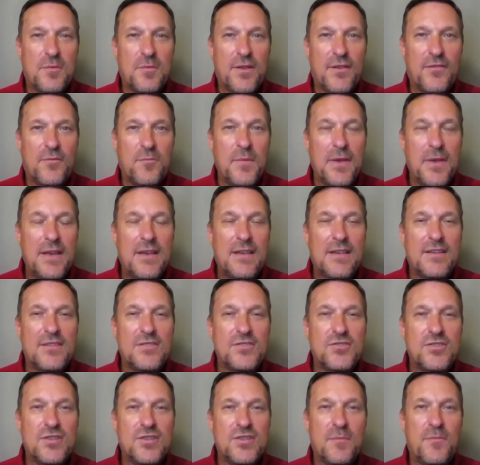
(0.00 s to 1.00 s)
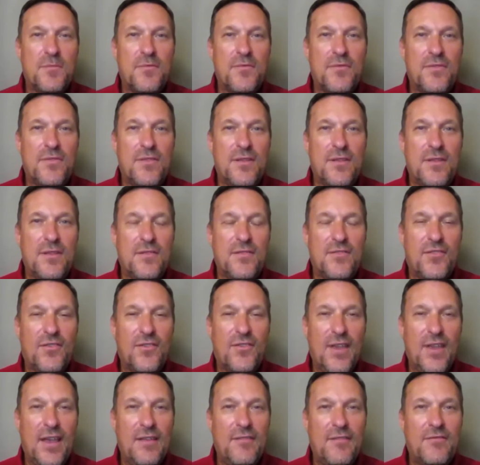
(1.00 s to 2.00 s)
Let's make Kinship the
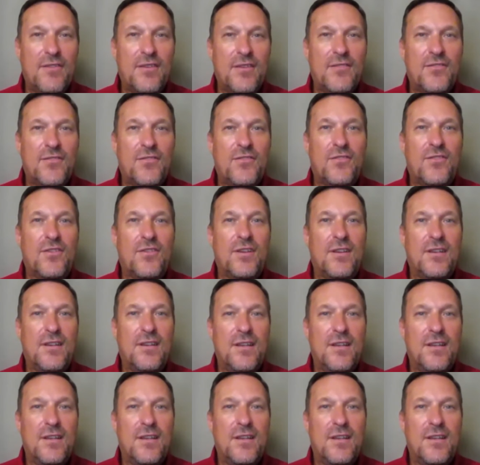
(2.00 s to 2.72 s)
safest,